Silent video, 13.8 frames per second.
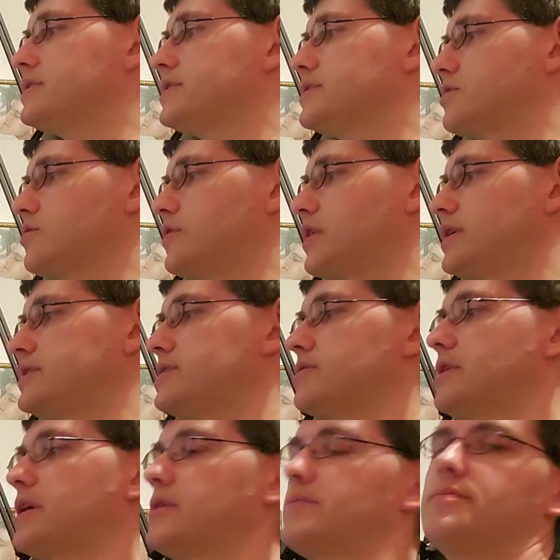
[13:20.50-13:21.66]
these crosses
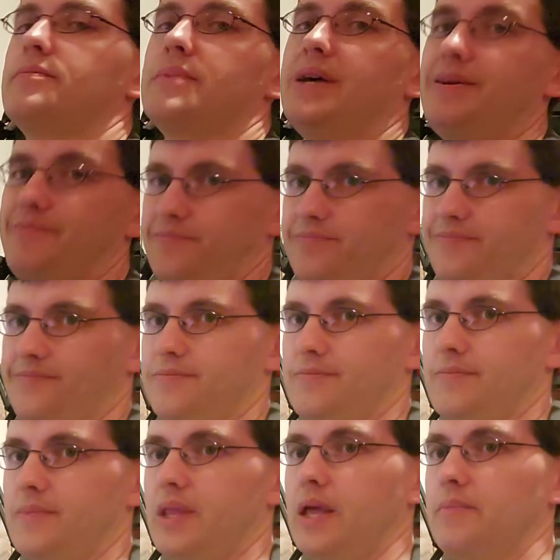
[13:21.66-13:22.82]
are
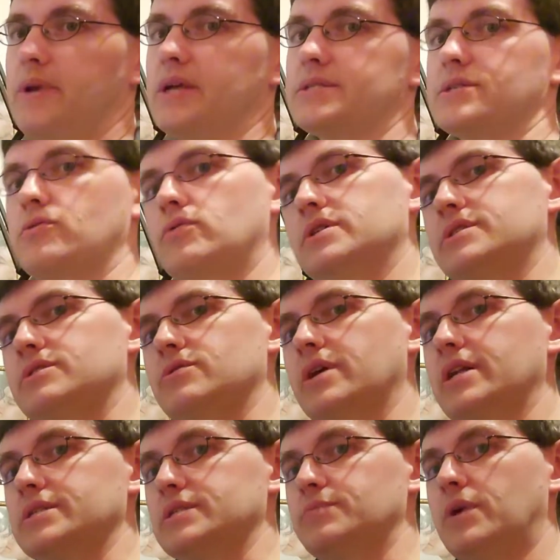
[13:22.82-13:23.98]
because the crosses are
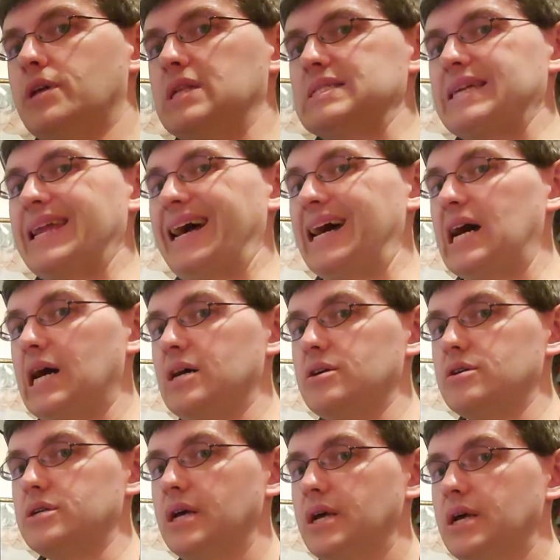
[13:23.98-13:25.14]
kind of small, it's kind of
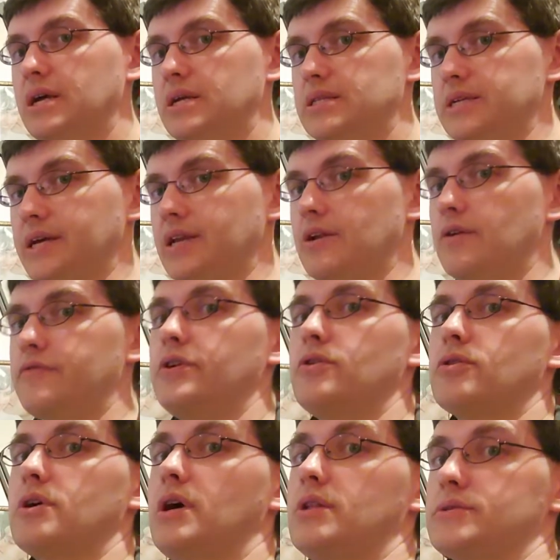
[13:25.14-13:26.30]
hard to get it over
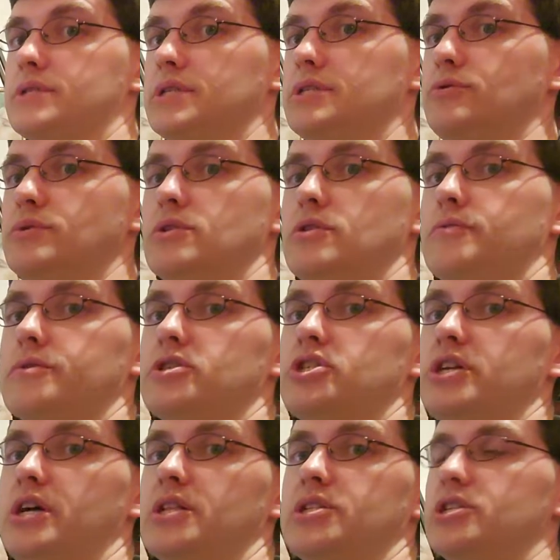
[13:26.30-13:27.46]
your color. So this one's a little more
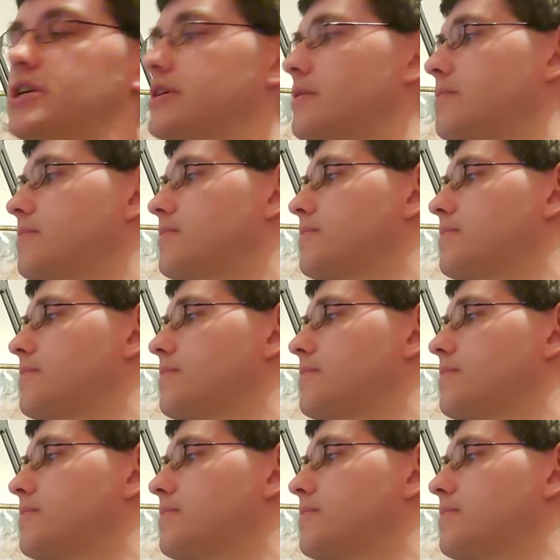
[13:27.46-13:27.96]
challenging.